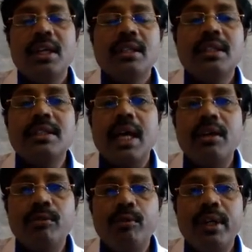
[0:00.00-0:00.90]
This
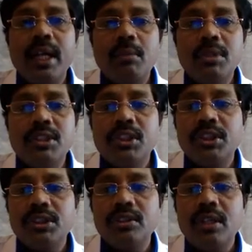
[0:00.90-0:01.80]
IV fluid
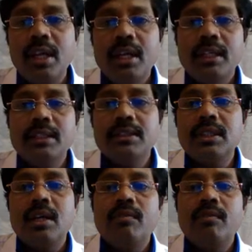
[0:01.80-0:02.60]
administration is